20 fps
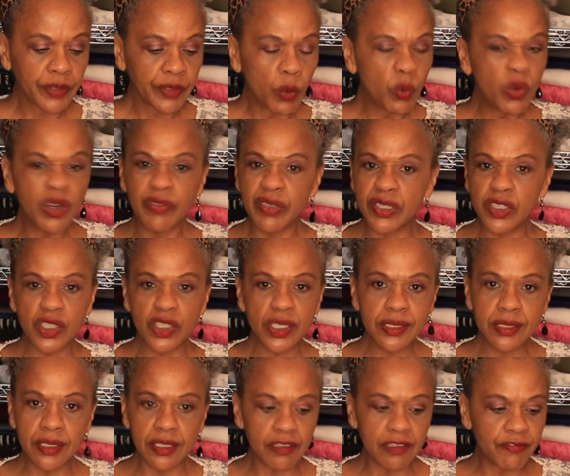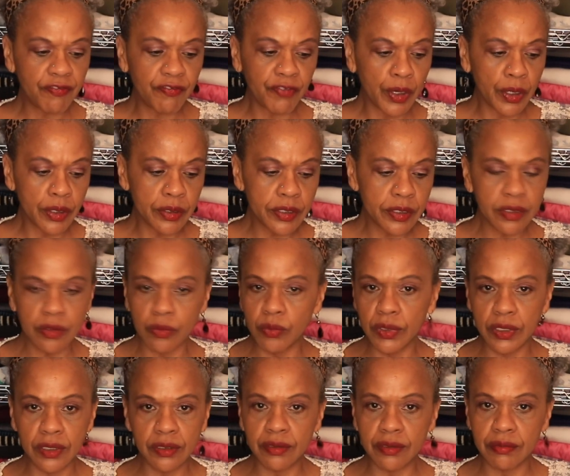would have adjusted it first, or
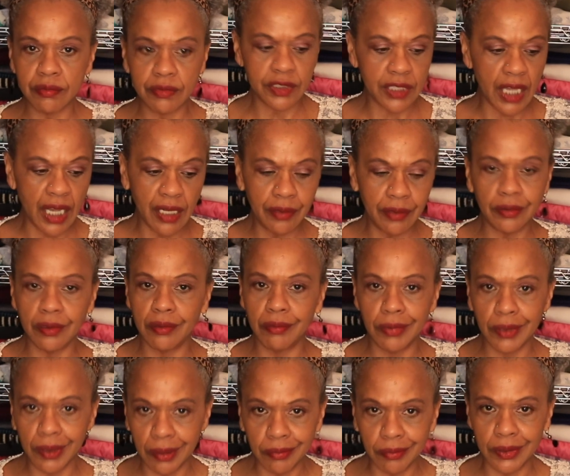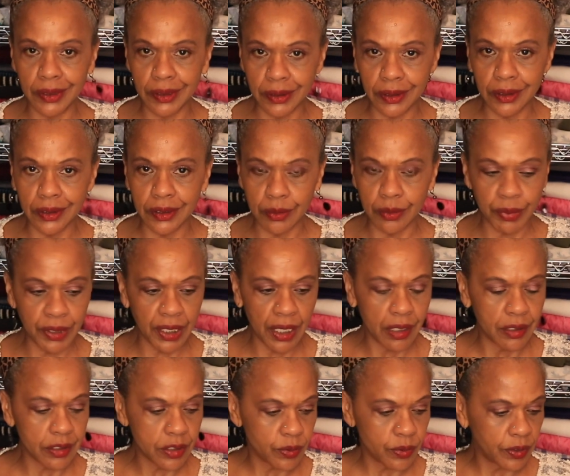would have, I don't know what I would have done, to be
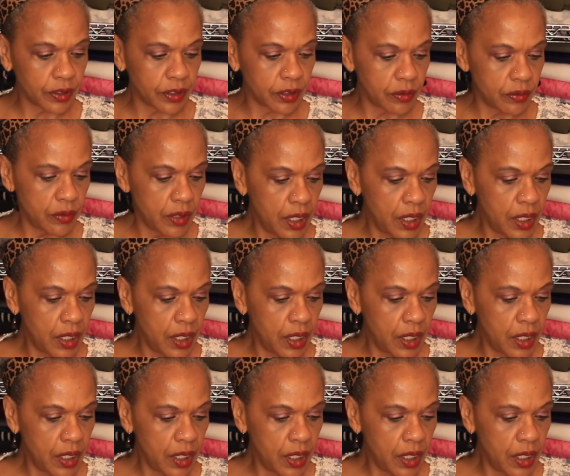honest with you.